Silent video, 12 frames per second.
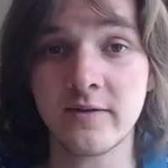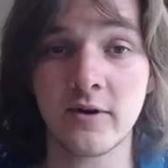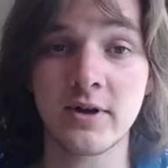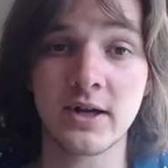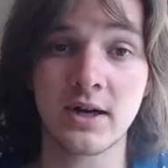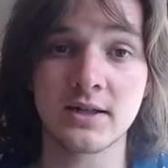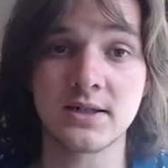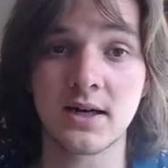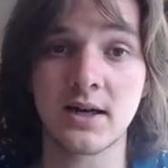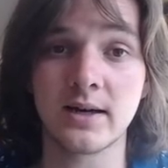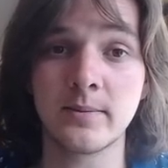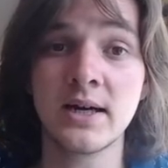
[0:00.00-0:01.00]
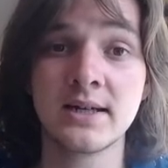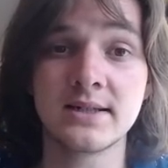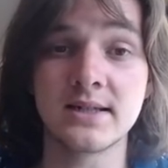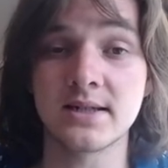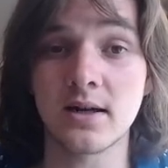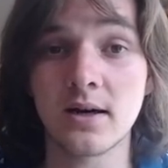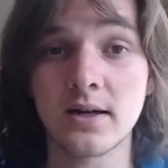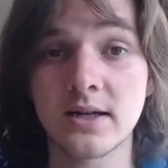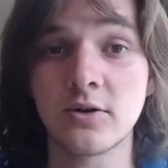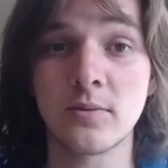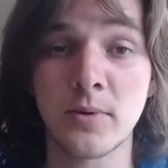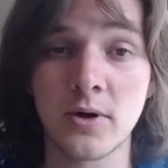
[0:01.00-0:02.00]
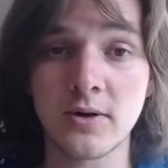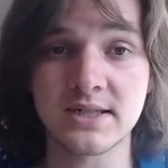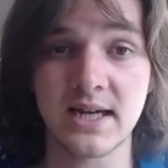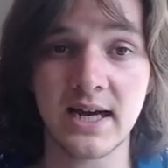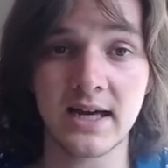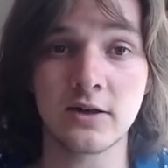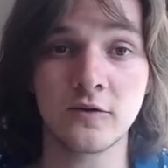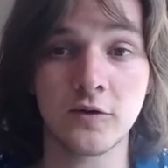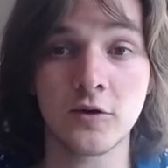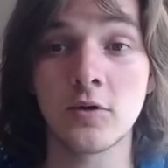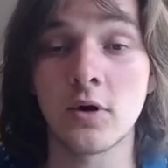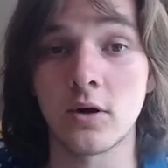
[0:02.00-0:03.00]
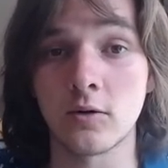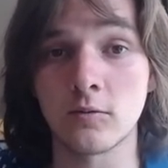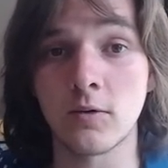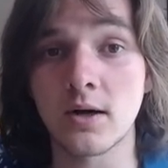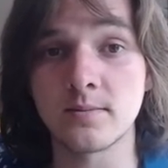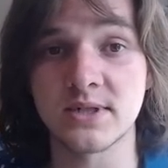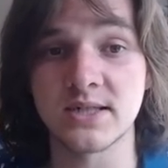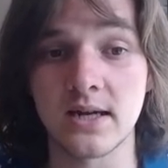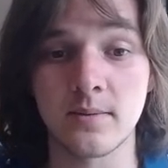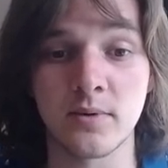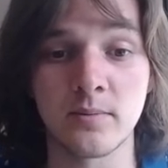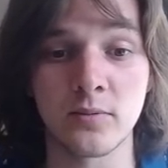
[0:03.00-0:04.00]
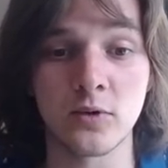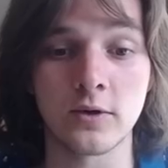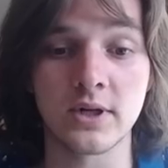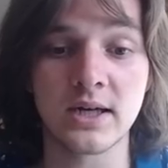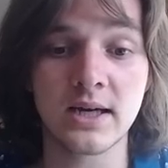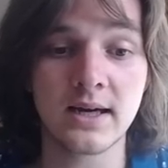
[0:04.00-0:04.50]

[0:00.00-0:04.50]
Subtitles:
very hard time discarding your opponent's hand through a Haram setup on board.